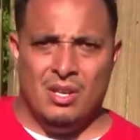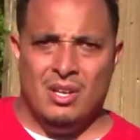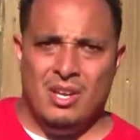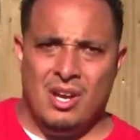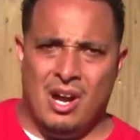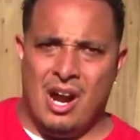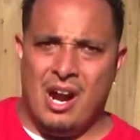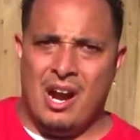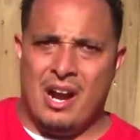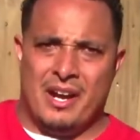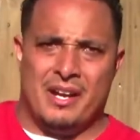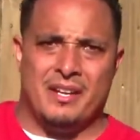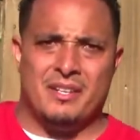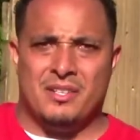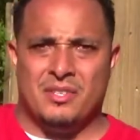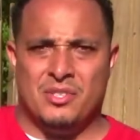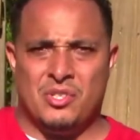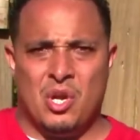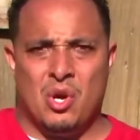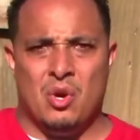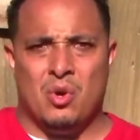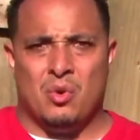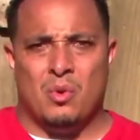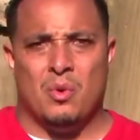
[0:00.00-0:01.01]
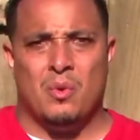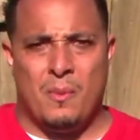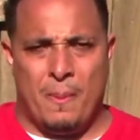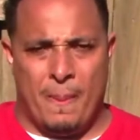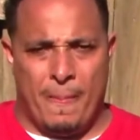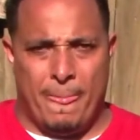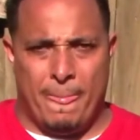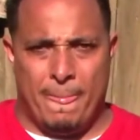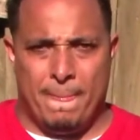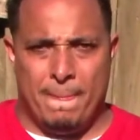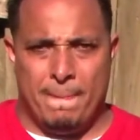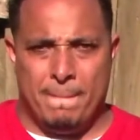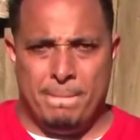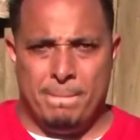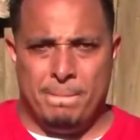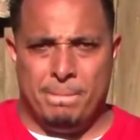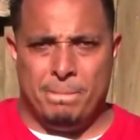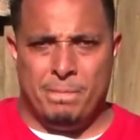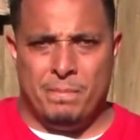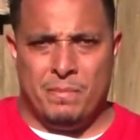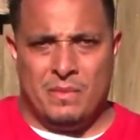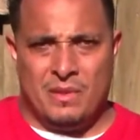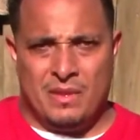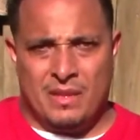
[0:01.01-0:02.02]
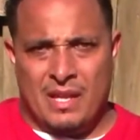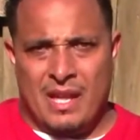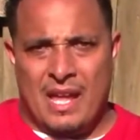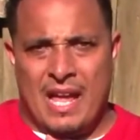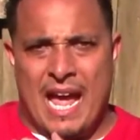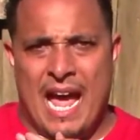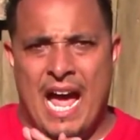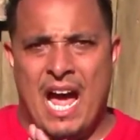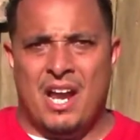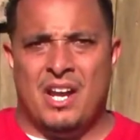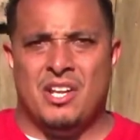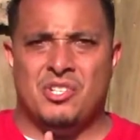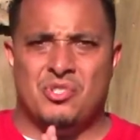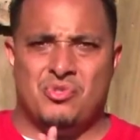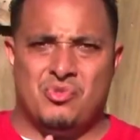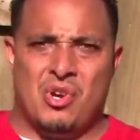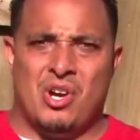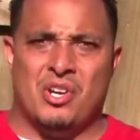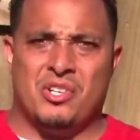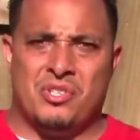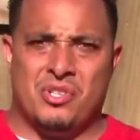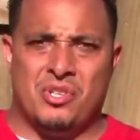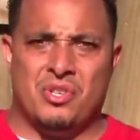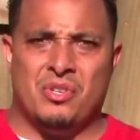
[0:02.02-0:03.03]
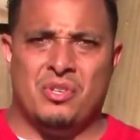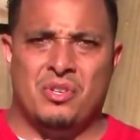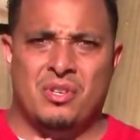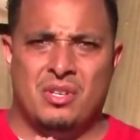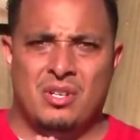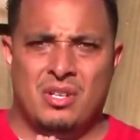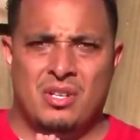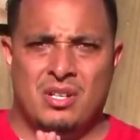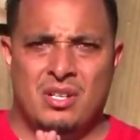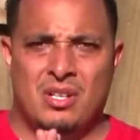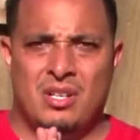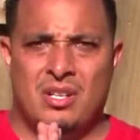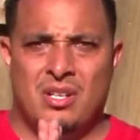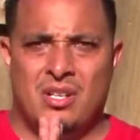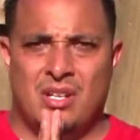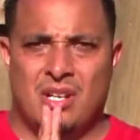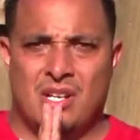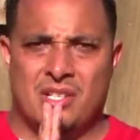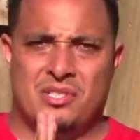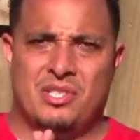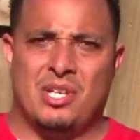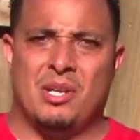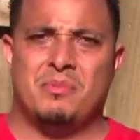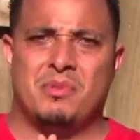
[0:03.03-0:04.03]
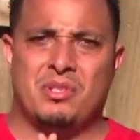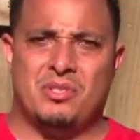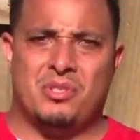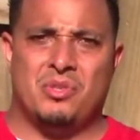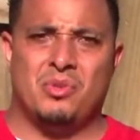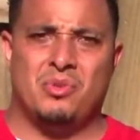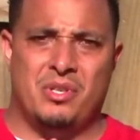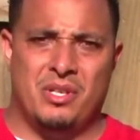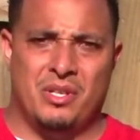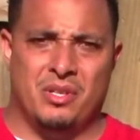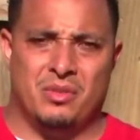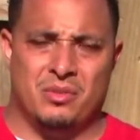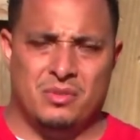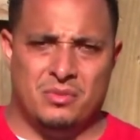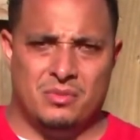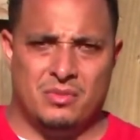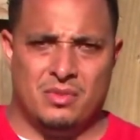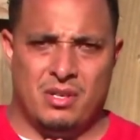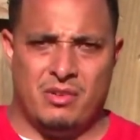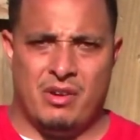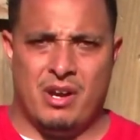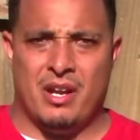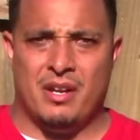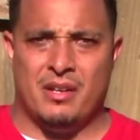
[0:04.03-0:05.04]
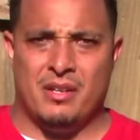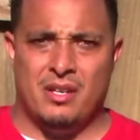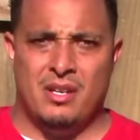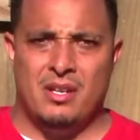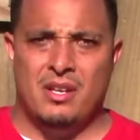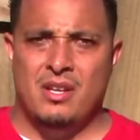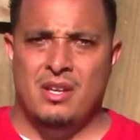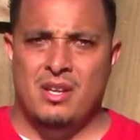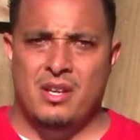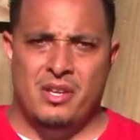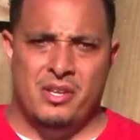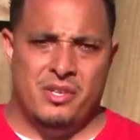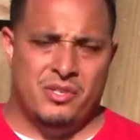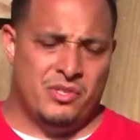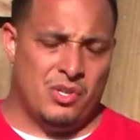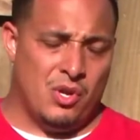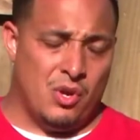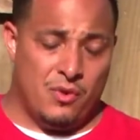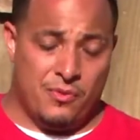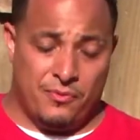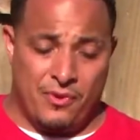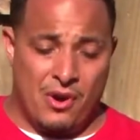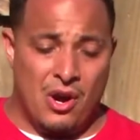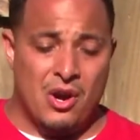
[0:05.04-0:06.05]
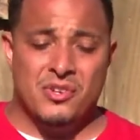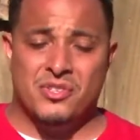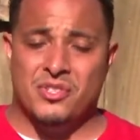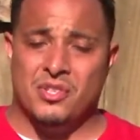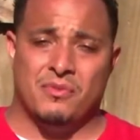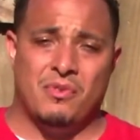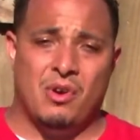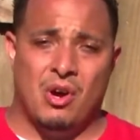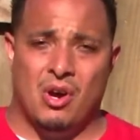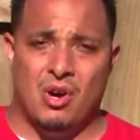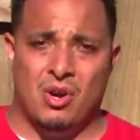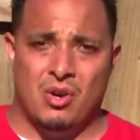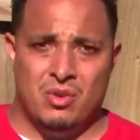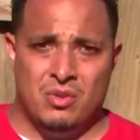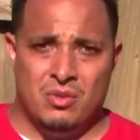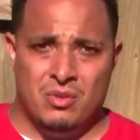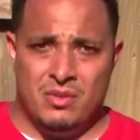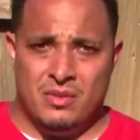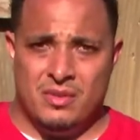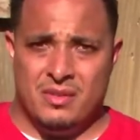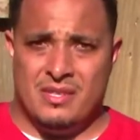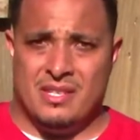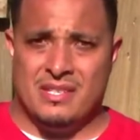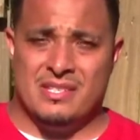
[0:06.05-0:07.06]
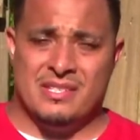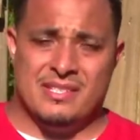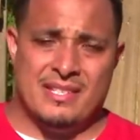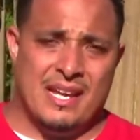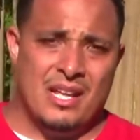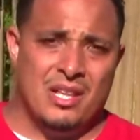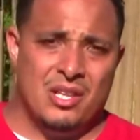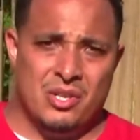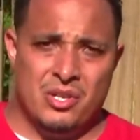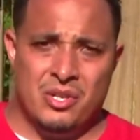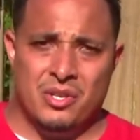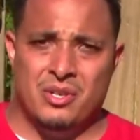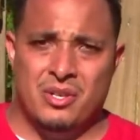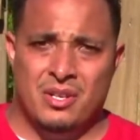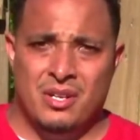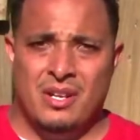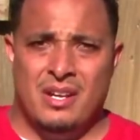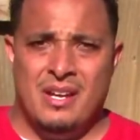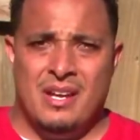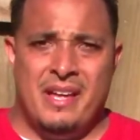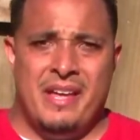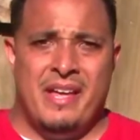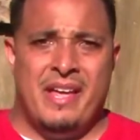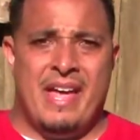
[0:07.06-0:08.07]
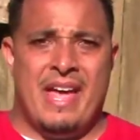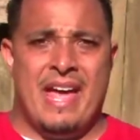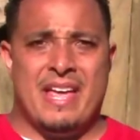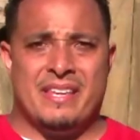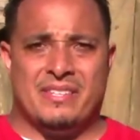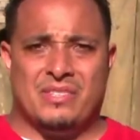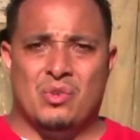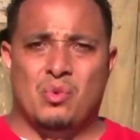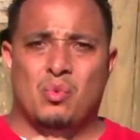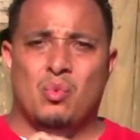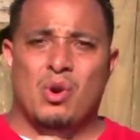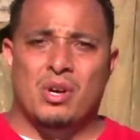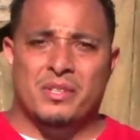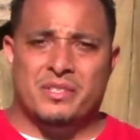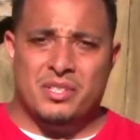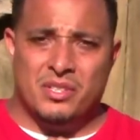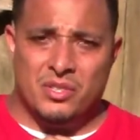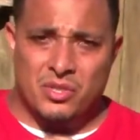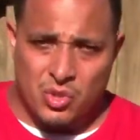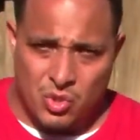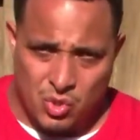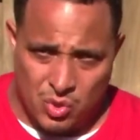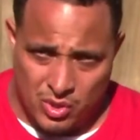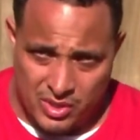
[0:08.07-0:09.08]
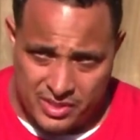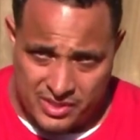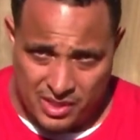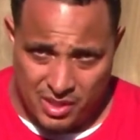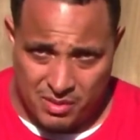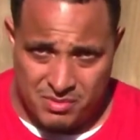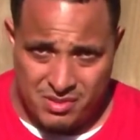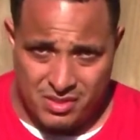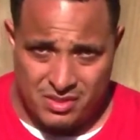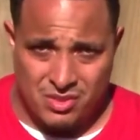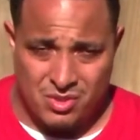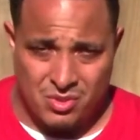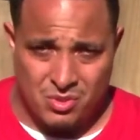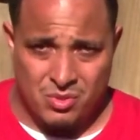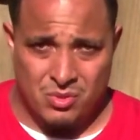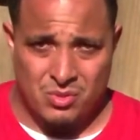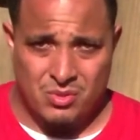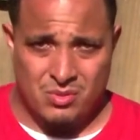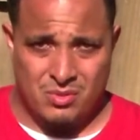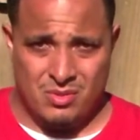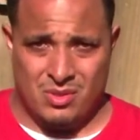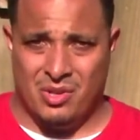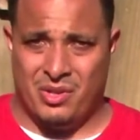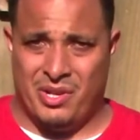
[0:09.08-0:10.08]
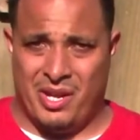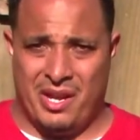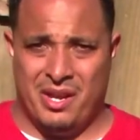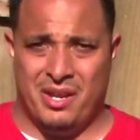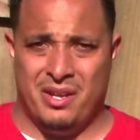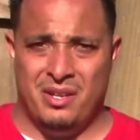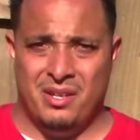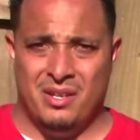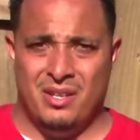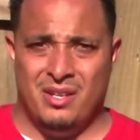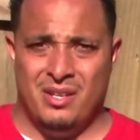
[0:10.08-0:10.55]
All right. So, how to structure a subject to deal. All right. So first of all, the seller has to want to do a subject to. Okay.